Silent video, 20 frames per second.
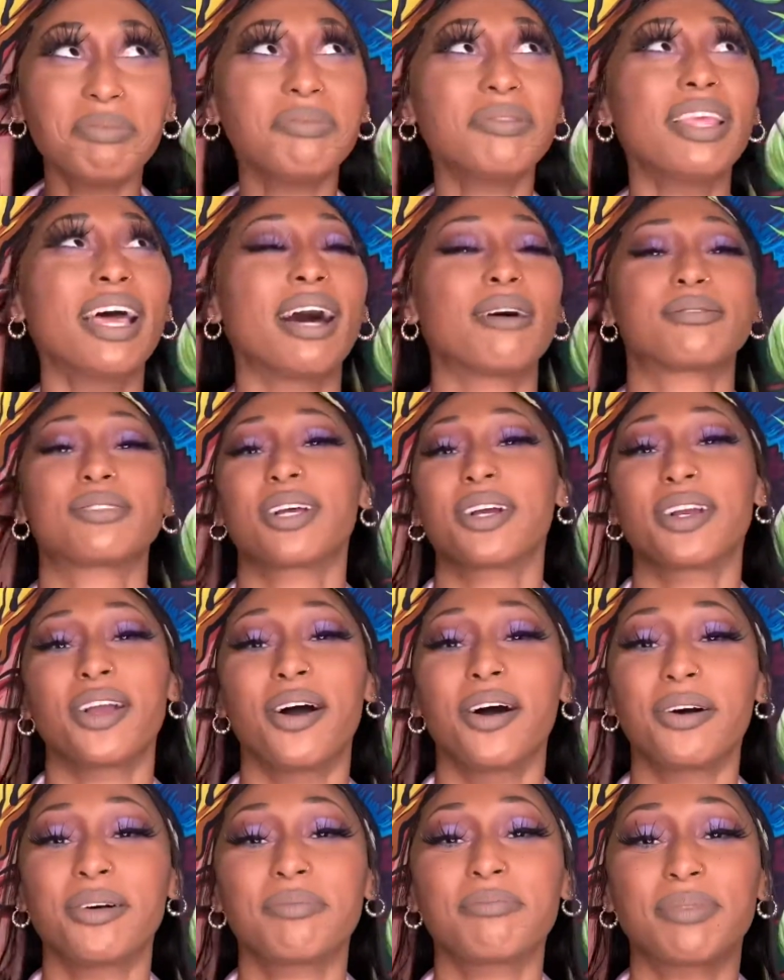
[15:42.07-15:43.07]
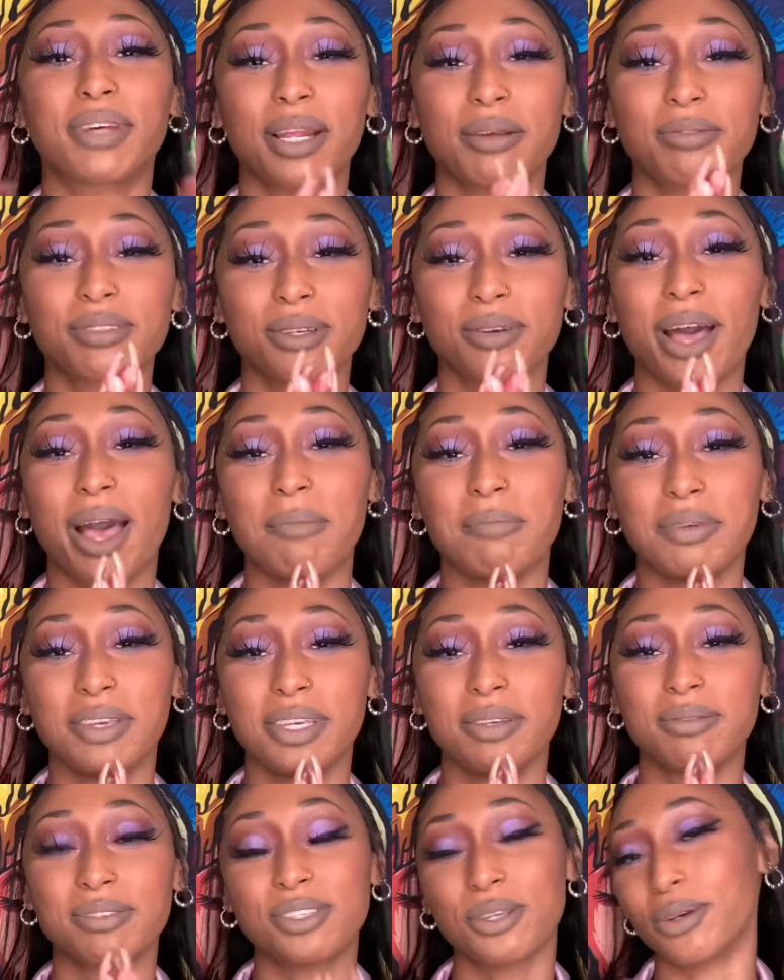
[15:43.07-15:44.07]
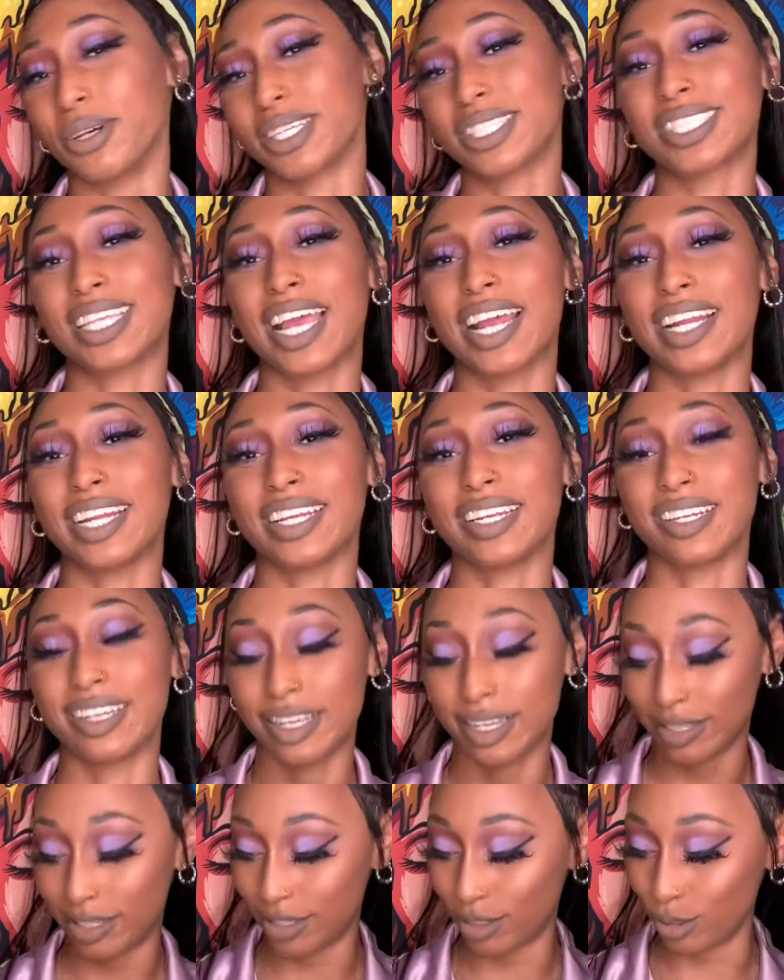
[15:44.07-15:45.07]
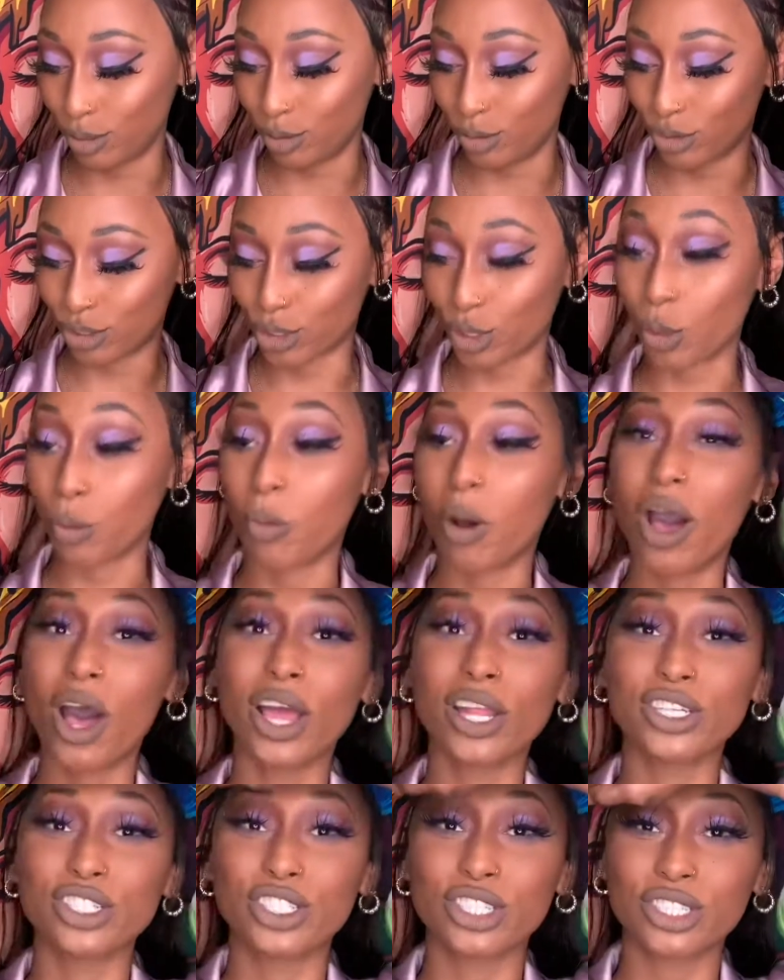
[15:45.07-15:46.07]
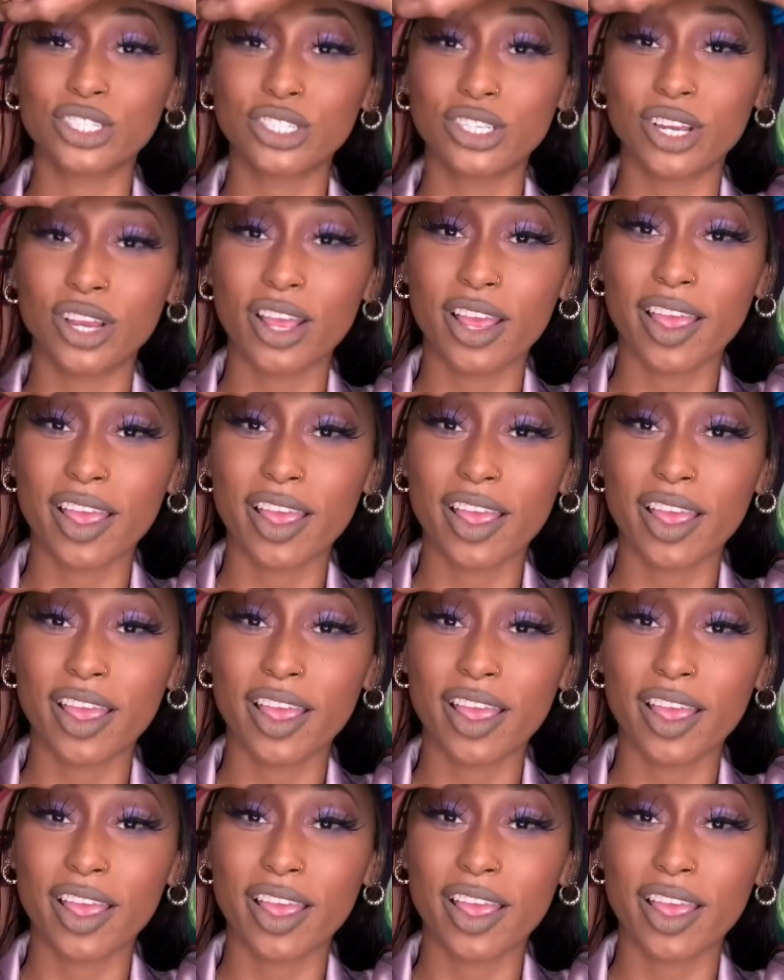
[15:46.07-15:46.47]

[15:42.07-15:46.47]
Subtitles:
I'm sorry, y'all, but I'm so happy and so excited to swatch